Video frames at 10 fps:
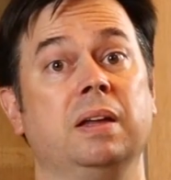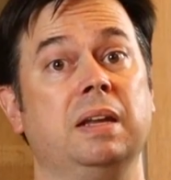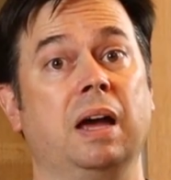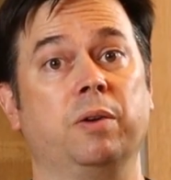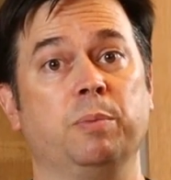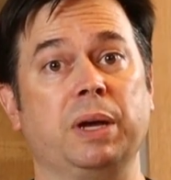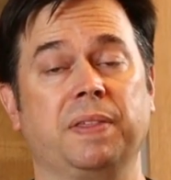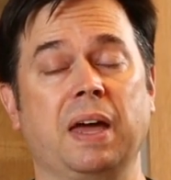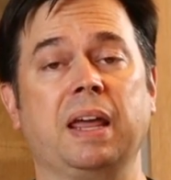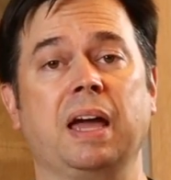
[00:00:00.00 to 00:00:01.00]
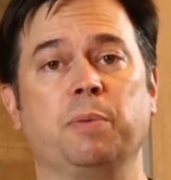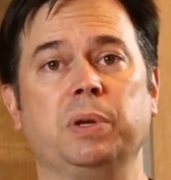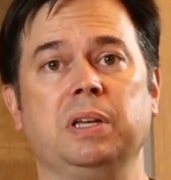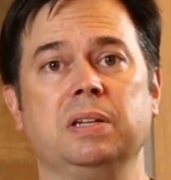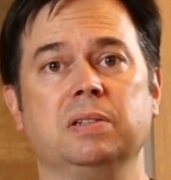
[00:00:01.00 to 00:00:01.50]
Now to make that
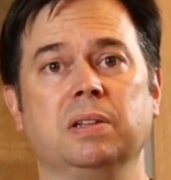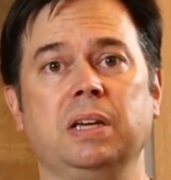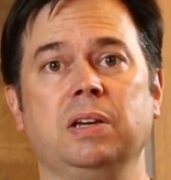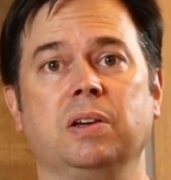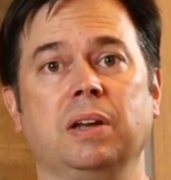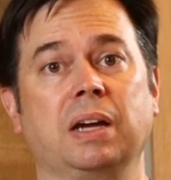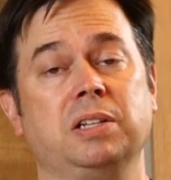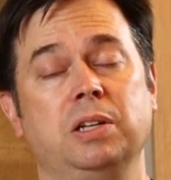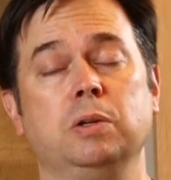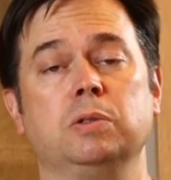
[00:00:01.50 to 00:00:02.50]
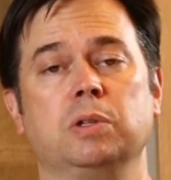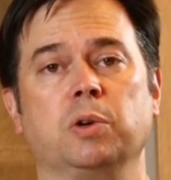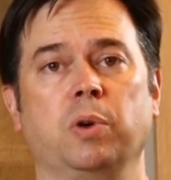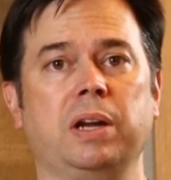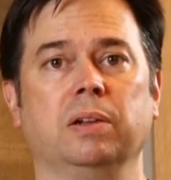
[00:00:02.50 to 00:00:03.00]
happen easily, you can actually use the
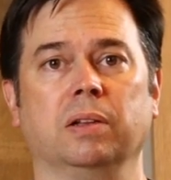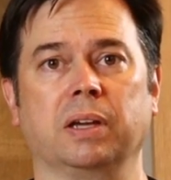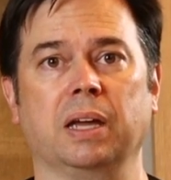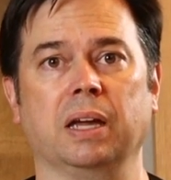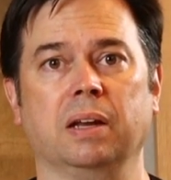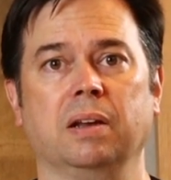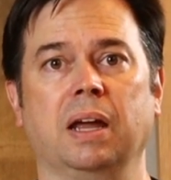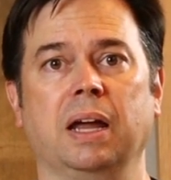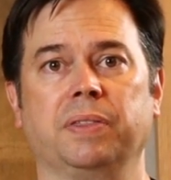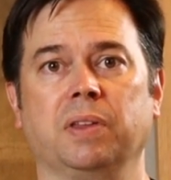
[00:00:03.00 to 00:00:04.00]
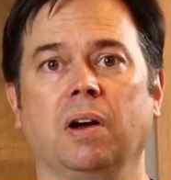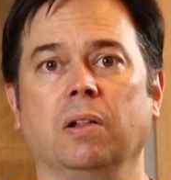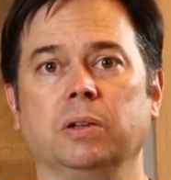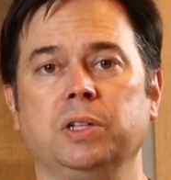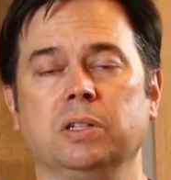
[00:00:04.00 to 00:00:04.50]
cradle again at the
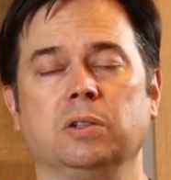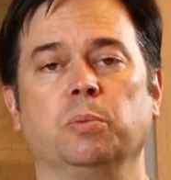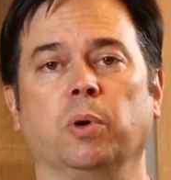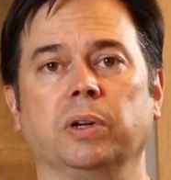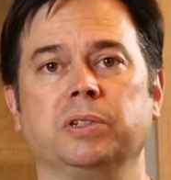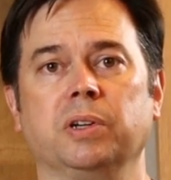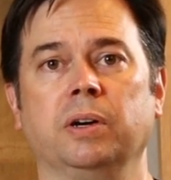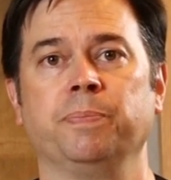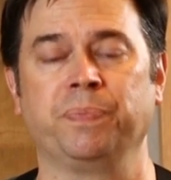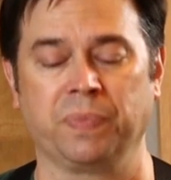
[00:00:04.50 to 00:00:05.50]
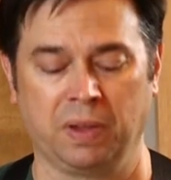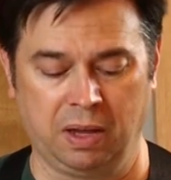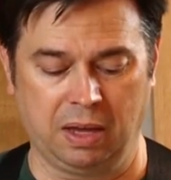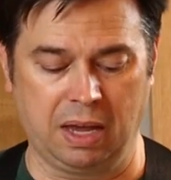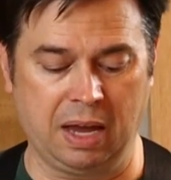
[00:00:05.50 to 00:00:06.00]
hollow chisel mortiser
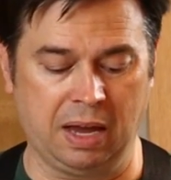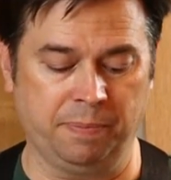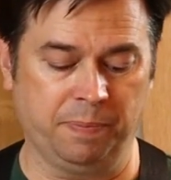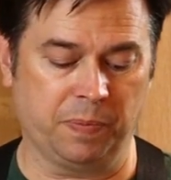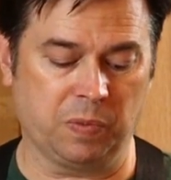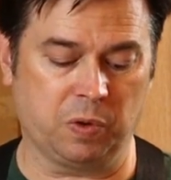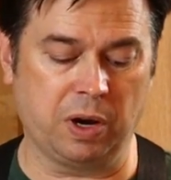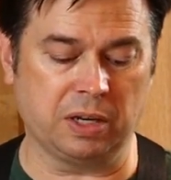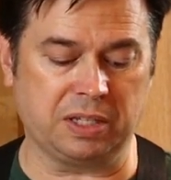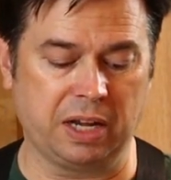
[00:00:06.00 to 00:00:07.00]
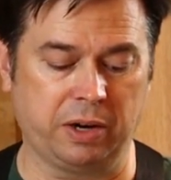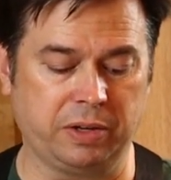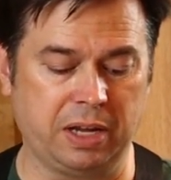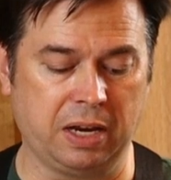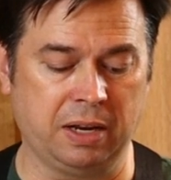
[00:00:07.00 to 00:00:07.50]
and create a
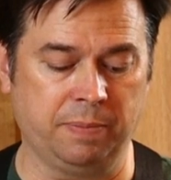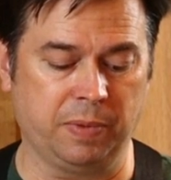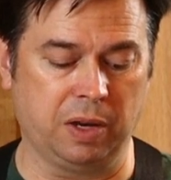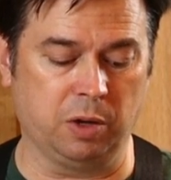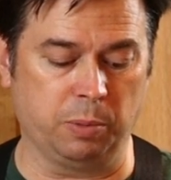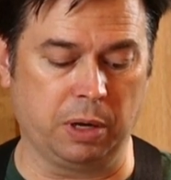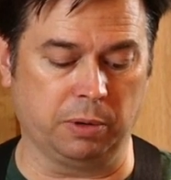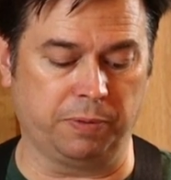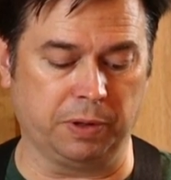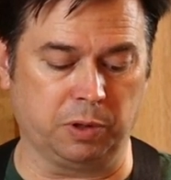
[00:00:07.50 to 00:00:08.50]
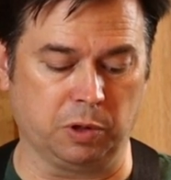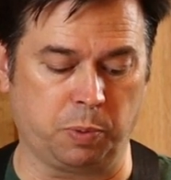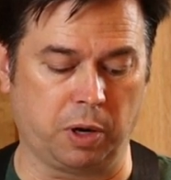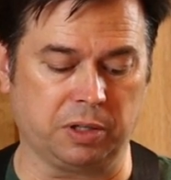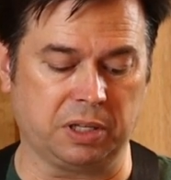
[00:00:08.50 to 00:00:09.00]
standard tenon, and you'll be able to fit those
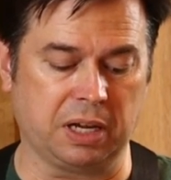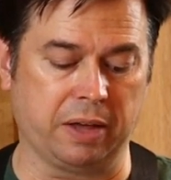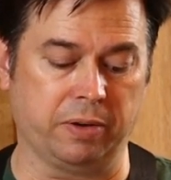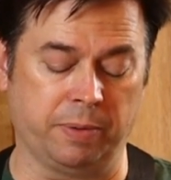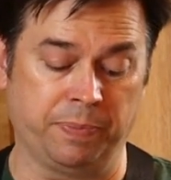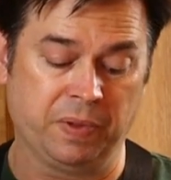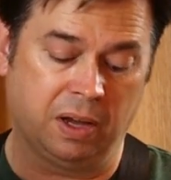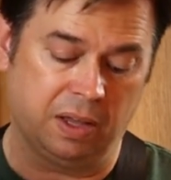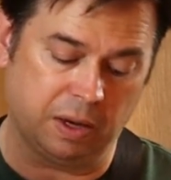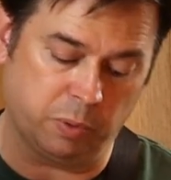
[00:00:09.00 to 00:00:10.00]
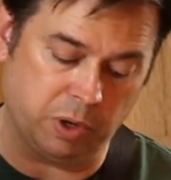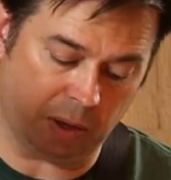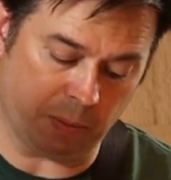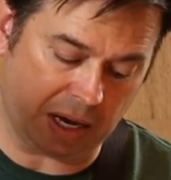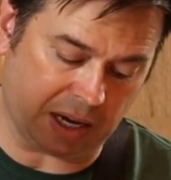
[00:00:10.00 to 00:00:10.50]
parts together. They
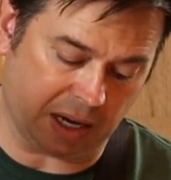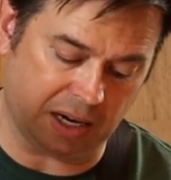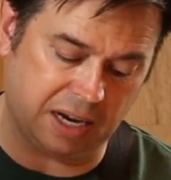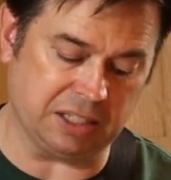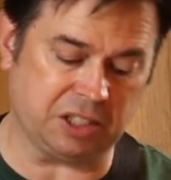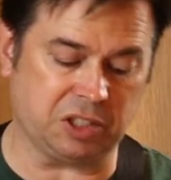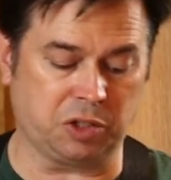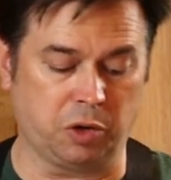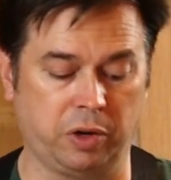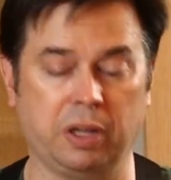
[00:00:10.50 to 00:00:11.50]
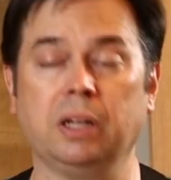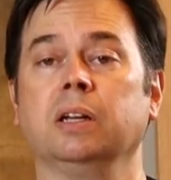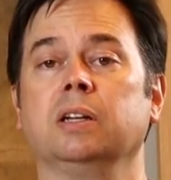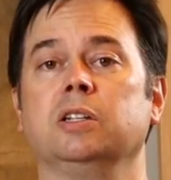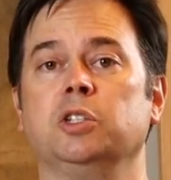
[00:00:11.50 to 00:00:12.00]
really make a nice
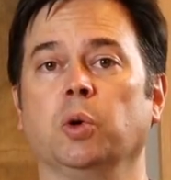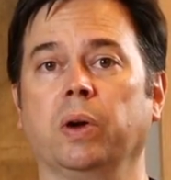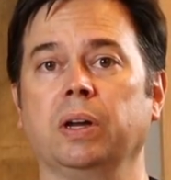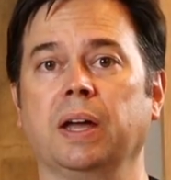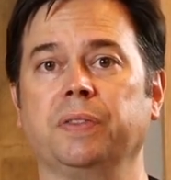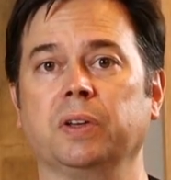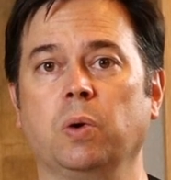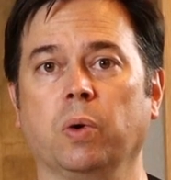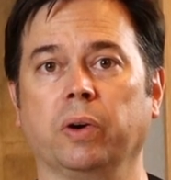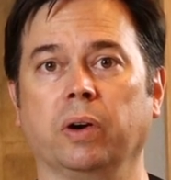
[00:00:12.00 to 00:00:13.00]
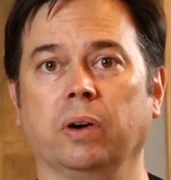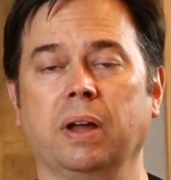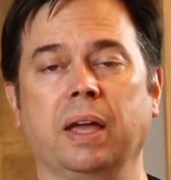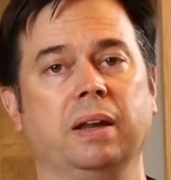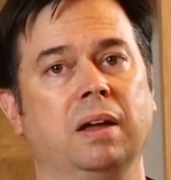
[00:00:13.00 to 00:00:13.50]
sturdy joint at the corner,
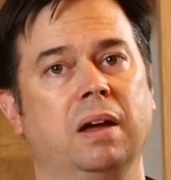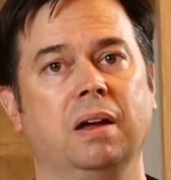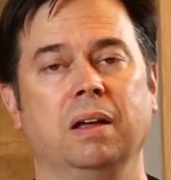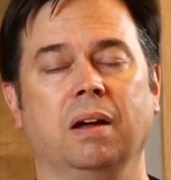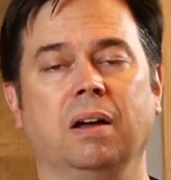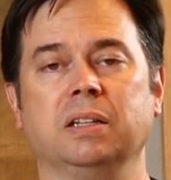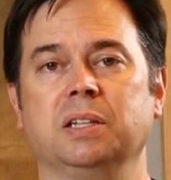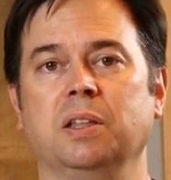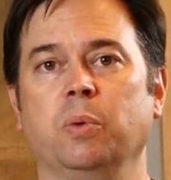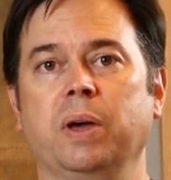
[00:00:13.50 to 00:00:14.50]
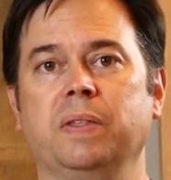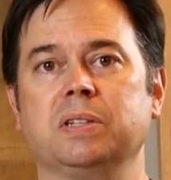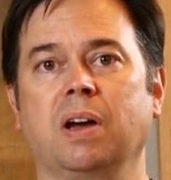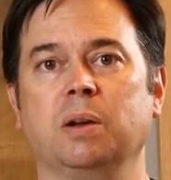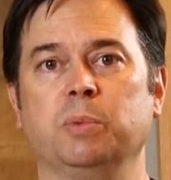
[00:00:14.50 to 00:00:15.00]
and honestly, the way
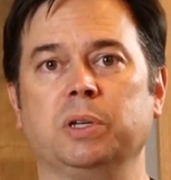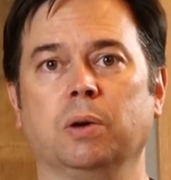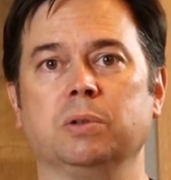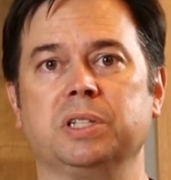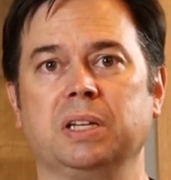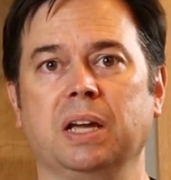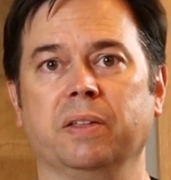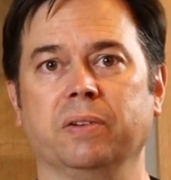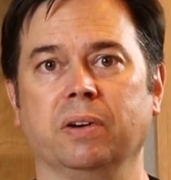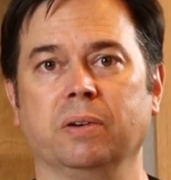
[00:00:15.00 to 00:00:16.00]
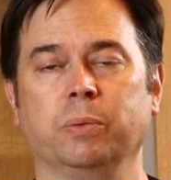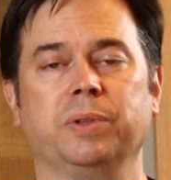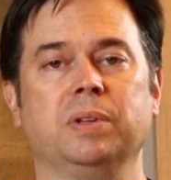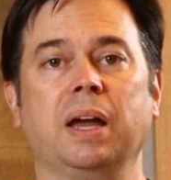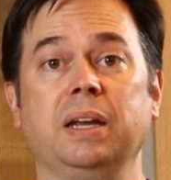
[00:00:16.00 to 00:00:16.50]
this ottoman goes together
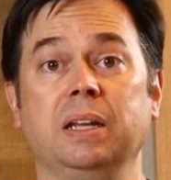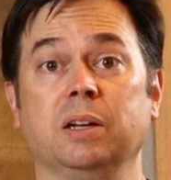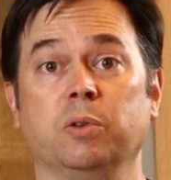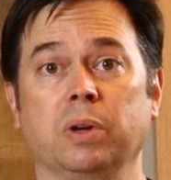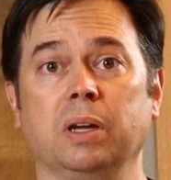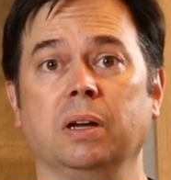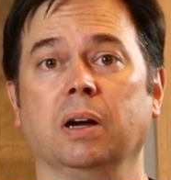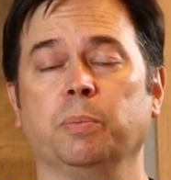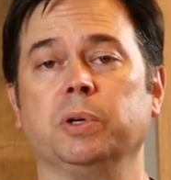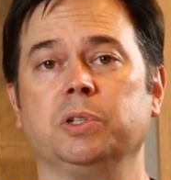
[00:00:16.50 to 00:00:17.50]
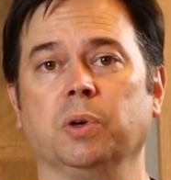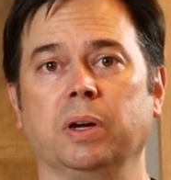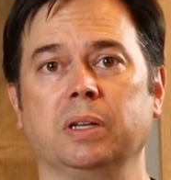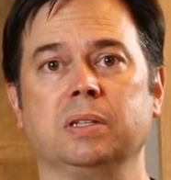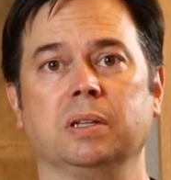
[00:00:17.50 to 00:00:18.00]
with 90-degree upper
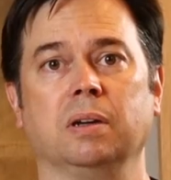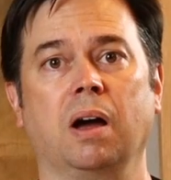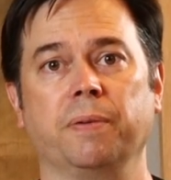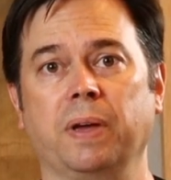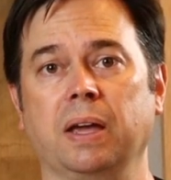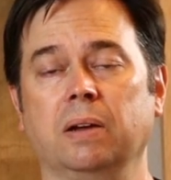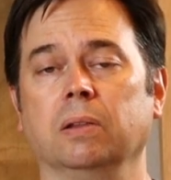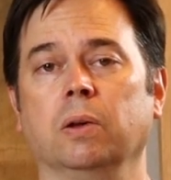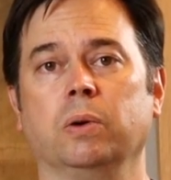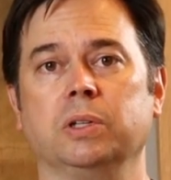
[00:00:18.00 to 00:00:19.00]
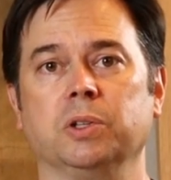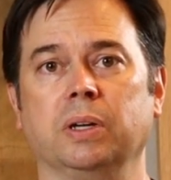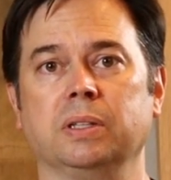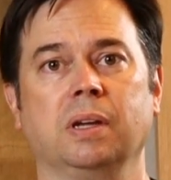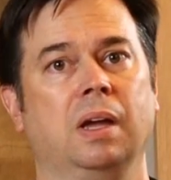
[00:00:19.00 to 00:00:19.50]
joints and off-angle lower
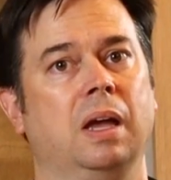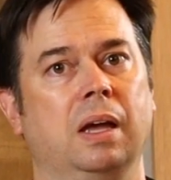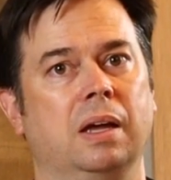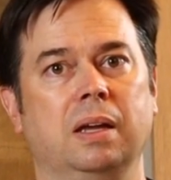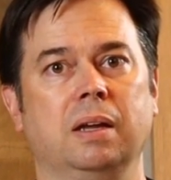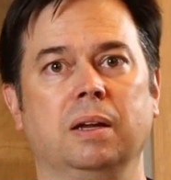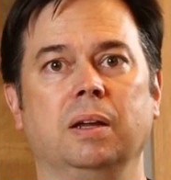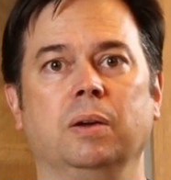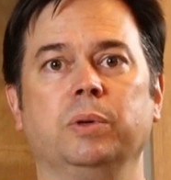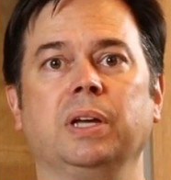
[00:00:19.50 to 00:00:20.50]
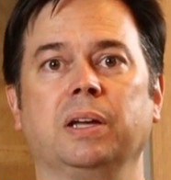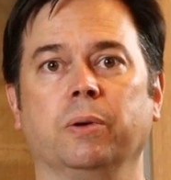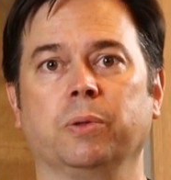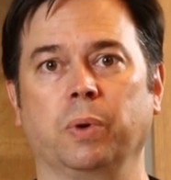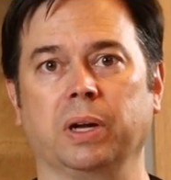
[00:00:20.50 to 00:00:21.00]
joints, it would take an
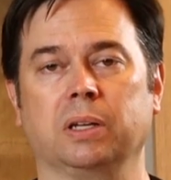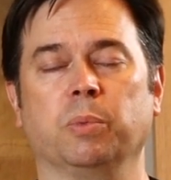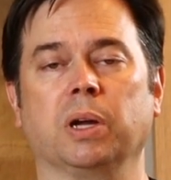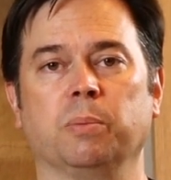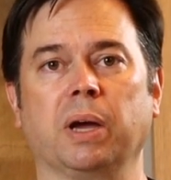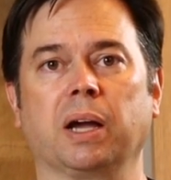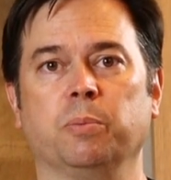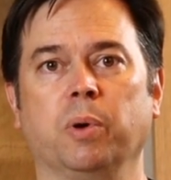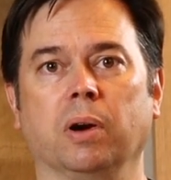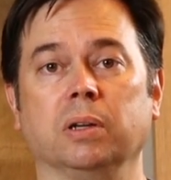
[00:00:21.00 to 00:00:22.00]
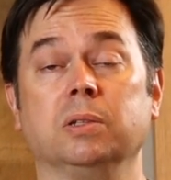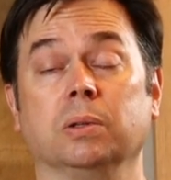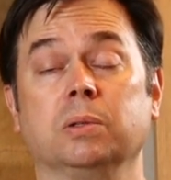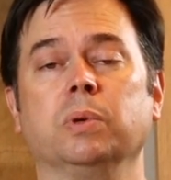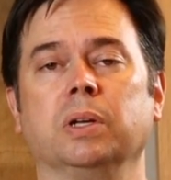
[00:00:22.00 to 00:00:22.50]
earthquake to bring it back apart.
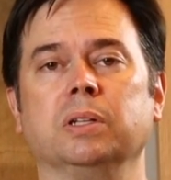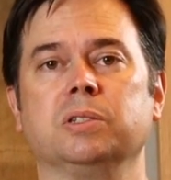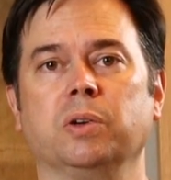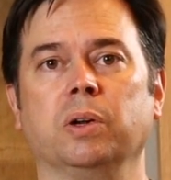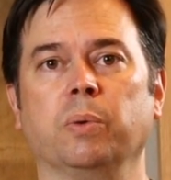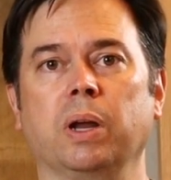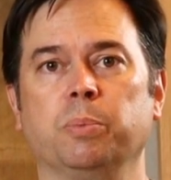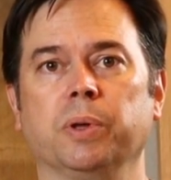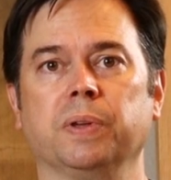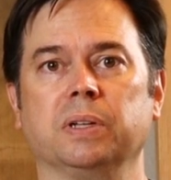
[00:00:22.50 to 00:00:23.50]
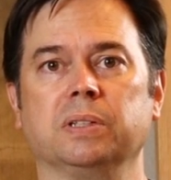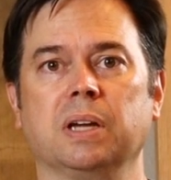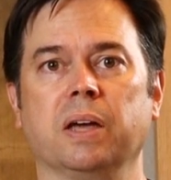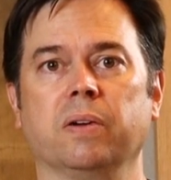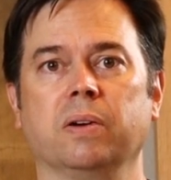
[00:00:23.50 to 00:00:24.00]
So it's really a sturdy way to put things
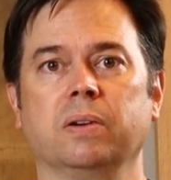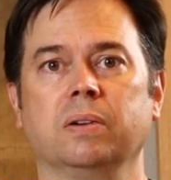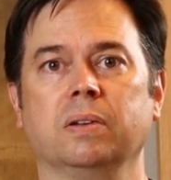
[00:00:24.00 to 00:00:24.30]
together.